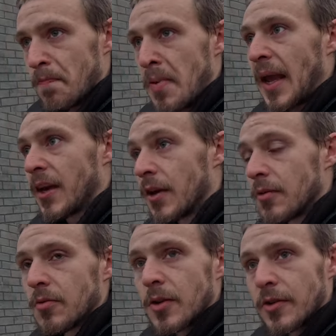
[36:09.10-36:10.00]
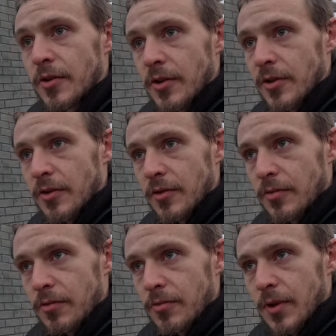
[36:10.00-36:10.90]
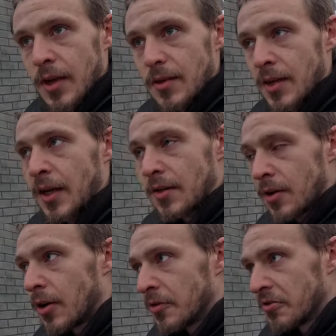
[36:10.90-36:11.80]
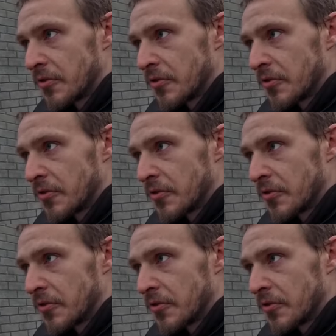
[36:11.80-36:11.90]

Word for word: big once it takes off